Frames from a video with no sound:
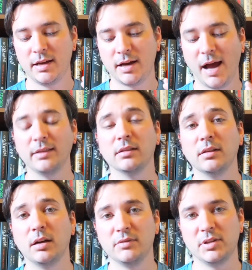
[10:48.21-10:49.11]

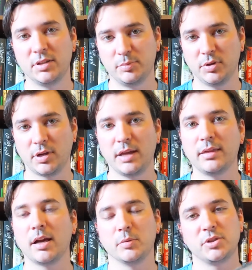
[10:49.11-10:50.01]
loved this book. I
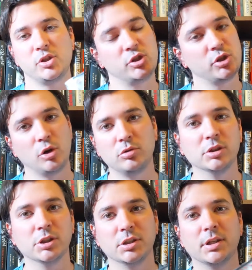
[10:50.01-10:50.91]
thought it was so
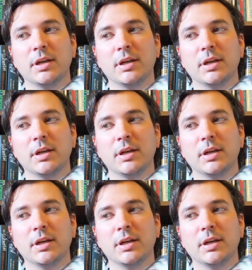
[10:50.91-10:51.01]
good.